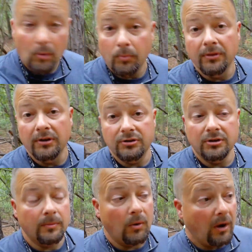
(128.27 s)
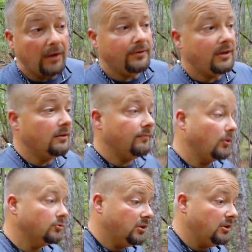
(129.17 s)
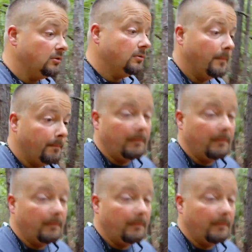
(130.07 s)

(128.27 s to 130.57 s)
hoping this year my wife will get her first deer.